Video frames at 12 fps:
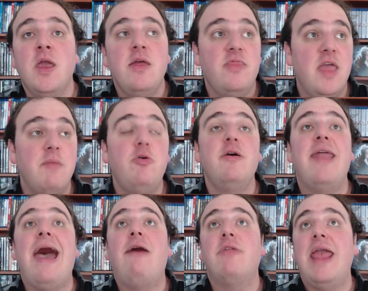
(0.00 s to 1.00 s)
they put
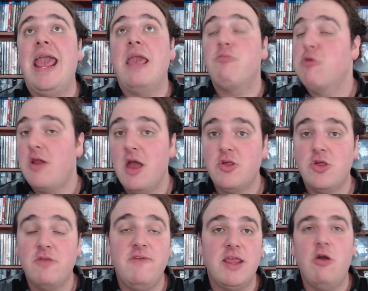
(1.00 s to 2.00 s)
out a
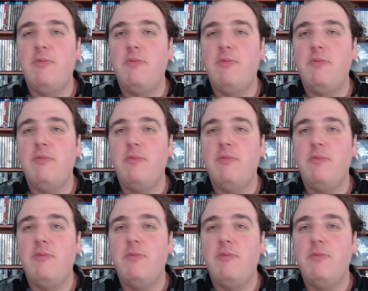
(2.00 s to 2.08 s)
production video,